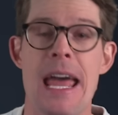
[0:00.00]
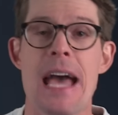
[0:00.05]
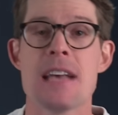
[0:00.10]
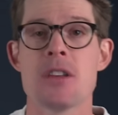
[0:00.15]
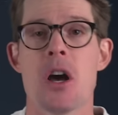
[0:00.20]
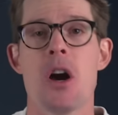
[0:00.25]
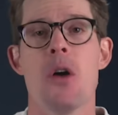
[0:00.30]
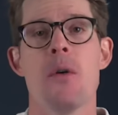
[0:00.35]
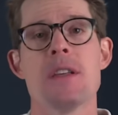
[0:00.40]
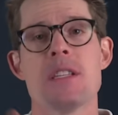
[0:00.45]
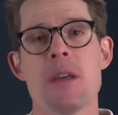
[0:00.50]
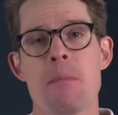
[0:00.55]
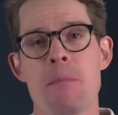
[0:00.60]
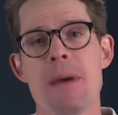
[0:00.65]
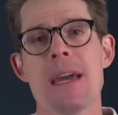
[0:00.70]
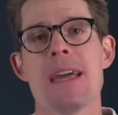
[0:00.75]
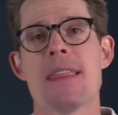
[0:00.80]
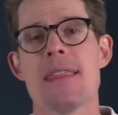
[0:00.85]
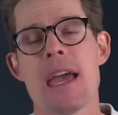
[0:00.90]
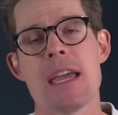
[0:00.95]
And as always, a
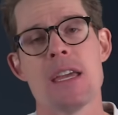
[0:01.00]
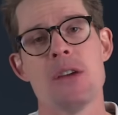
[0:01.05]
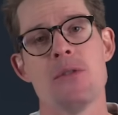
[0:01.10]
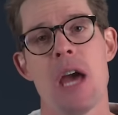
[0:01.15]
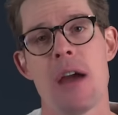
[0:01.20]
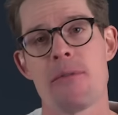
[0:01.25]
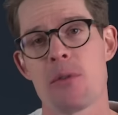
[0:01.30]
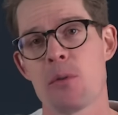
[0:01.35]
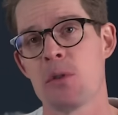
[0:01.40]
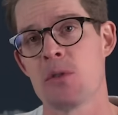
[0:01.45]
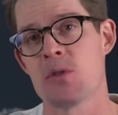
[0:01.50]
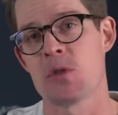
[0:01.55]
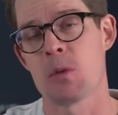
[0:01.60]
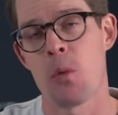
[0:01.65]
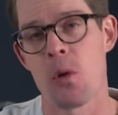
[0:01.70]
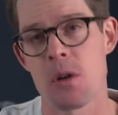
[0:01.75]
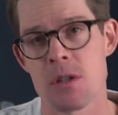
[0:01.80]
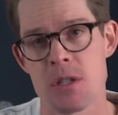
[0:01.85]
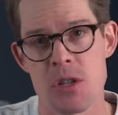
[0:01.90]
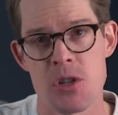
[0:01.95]
big thank you to everyone who
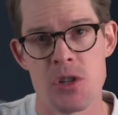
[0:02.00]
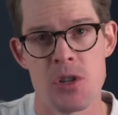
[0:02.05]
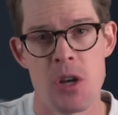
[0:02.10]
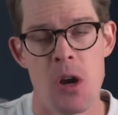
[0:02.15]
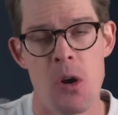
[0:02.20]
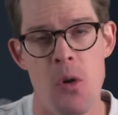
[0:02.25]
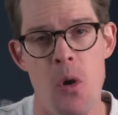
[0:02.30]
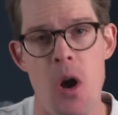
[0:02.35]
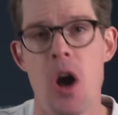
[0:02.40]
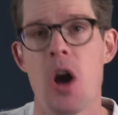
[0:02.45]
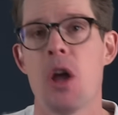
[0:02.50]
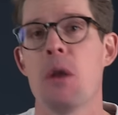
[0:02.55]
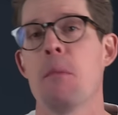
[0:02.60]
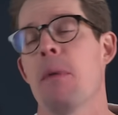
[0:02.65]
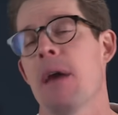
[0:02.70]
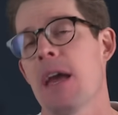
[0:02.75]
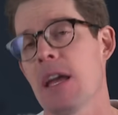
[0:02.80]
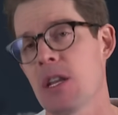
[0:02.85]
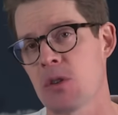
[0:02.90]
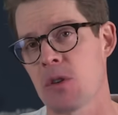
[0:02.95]
supports the show
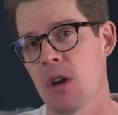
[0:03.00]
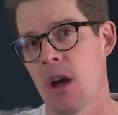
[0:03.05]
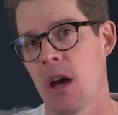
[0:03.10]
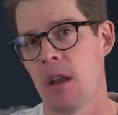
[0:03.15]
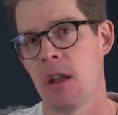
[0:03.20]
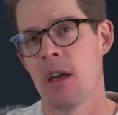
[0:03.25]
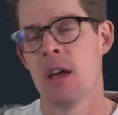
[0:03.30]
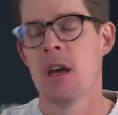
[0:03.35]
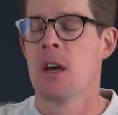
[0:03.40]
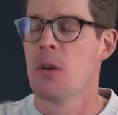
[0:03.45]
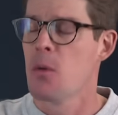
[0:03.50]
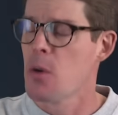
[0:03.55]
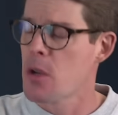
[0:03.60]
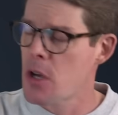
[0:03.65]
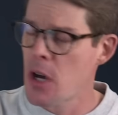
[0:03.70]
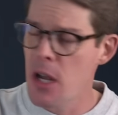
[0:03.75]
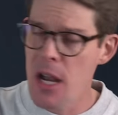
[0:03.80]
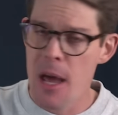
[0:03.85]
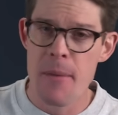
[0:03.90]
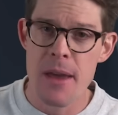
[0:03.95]
on Patreon. We
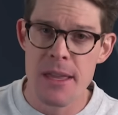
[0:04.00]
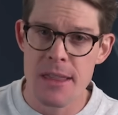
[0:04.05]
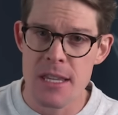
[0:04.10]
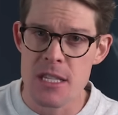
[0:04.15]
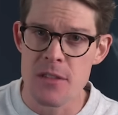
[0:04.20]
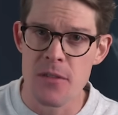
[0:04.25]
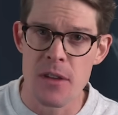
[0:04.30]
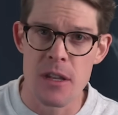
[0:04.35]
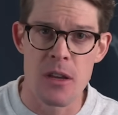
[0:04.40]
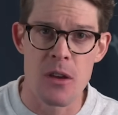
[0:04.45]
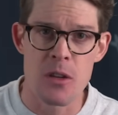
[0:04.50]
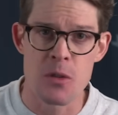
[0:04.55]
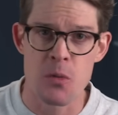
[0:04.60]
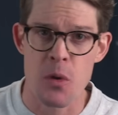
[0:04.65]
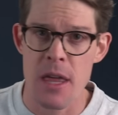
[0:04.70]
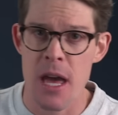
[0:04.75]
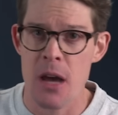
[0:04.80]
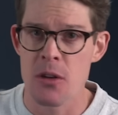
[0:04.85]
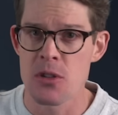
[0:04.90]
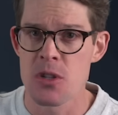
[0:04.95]
could not make these videos
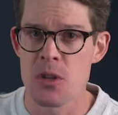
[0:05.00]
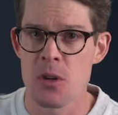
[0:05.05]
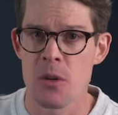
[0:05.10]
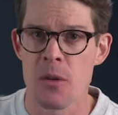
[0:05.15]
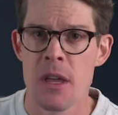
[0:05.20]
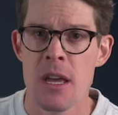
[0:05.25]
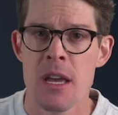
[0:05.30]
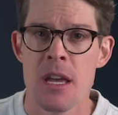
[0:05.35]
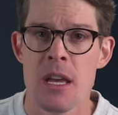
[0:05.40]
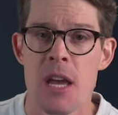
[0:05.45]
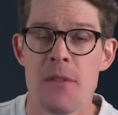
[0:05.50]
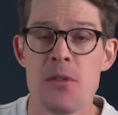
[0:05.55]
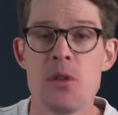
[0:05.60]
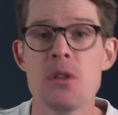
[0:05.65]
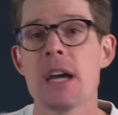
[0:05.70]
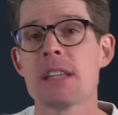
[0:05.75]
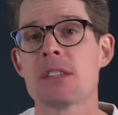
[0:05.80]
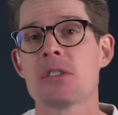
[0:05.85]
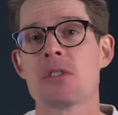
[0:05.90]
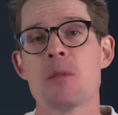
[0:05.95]
without you. If
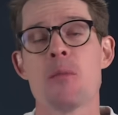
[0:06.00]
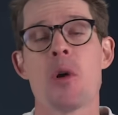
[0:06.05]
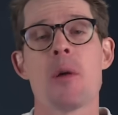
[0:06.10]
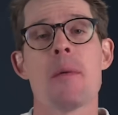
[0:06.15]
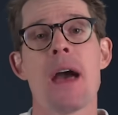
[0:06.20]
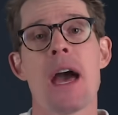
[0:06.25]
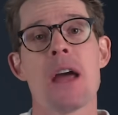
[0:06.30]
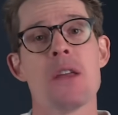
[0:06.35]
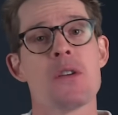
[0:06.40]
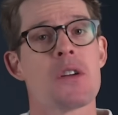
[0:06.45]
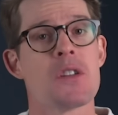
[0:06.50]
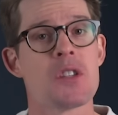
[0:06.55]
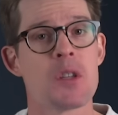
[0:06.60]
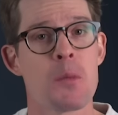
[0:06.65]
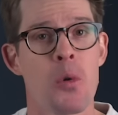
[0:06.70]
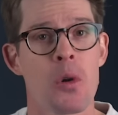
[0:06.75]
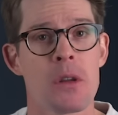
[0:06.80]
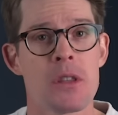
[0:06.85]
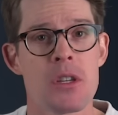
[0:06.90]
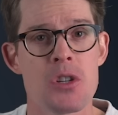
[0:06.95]
you'd like to learn more about how you can
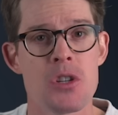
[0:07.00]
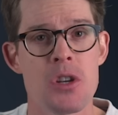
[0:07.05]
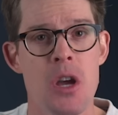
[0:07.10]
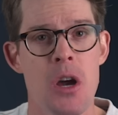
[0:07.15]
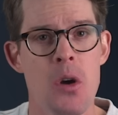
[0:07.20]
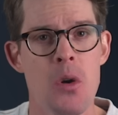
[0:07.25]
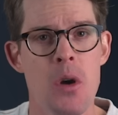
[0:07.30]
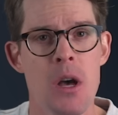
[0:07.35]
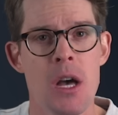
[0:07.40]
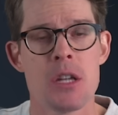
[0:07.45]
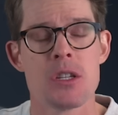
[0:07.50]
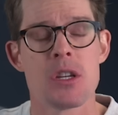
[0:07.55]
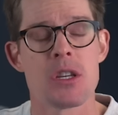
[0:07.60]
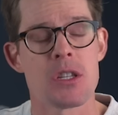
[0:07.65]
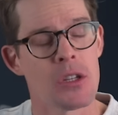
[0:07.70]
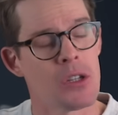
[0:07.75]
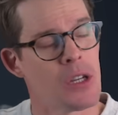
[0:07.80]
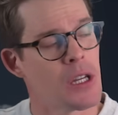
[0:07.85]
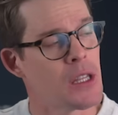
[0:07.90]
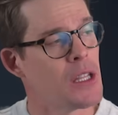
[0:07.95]
support the show,
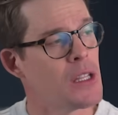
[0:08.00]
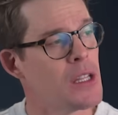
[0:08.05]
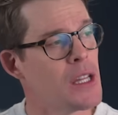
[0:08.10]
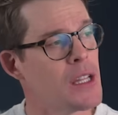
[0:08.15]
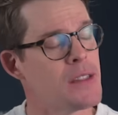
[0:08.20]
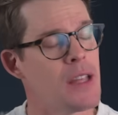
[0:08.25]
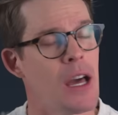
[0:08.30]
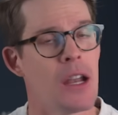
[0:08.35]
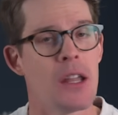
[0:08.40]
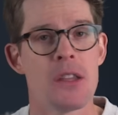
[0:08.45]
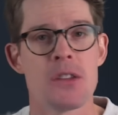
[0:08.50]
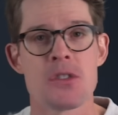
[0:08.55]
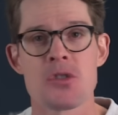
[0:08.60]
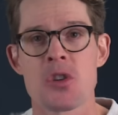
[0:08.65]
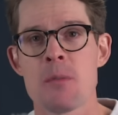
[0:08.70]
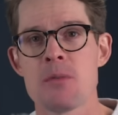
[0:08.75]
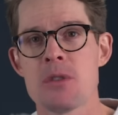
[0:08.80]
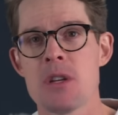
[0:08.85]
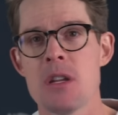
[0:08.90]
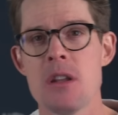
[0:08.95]
just click the link down in the
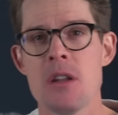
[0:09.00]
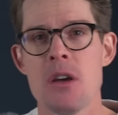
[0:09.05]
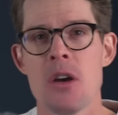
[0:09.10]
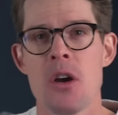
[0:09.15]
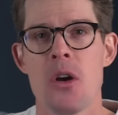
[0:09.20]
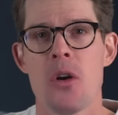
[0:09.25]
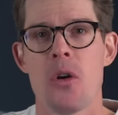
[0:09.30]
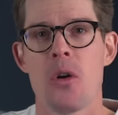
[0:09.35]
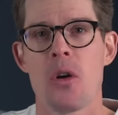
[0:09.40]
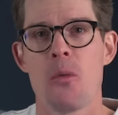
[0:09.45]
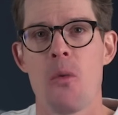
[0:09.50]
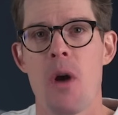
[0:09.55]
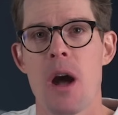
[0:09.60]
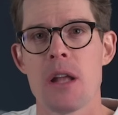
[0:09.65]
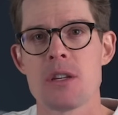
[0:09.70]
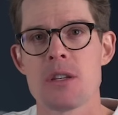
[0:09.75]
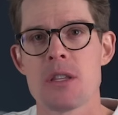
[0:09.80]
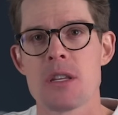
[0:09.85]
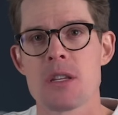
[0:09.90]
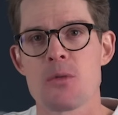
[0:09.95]
description or
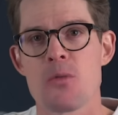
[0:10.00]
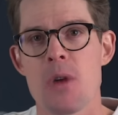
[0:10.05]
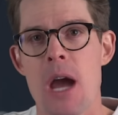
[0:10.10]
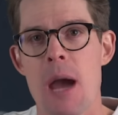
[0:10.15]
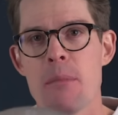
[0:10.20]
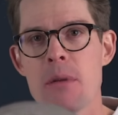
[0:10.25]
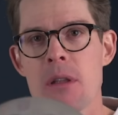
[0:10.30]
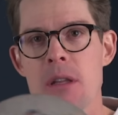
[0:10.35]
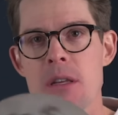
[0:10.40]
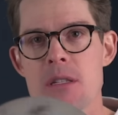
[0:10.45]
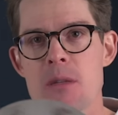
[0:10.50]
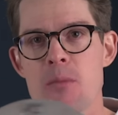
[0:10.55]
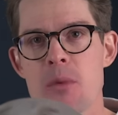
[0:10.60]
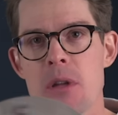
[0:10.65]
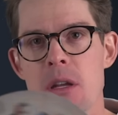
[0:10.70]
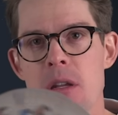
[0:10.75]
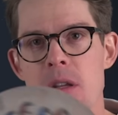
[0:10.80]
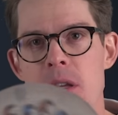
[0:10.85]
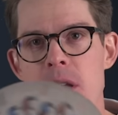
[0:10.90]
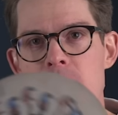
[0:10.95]
watch this rapidly
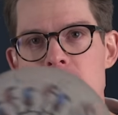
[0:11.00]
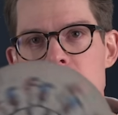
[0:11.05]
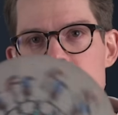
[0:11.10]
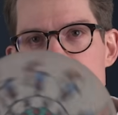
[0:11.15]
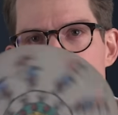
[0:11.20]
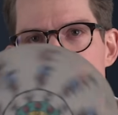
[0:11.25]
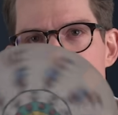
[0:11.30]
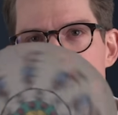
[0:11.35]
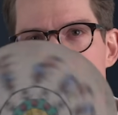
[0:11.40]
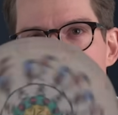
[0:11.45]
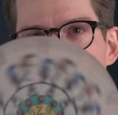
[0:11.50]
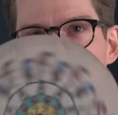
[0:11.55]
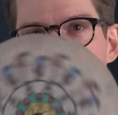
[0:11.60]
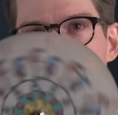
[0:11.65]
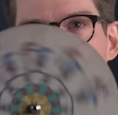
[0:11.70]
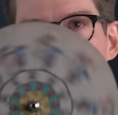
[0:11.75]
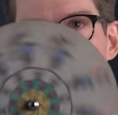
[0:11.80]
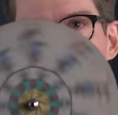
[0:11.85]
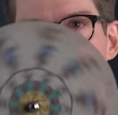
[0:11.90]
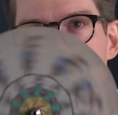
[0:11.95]
spinning disc.
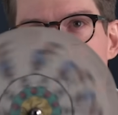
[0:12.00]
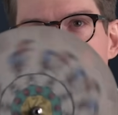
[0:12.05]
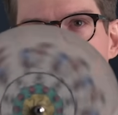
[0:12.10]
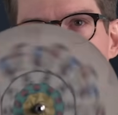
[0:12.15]
You're getting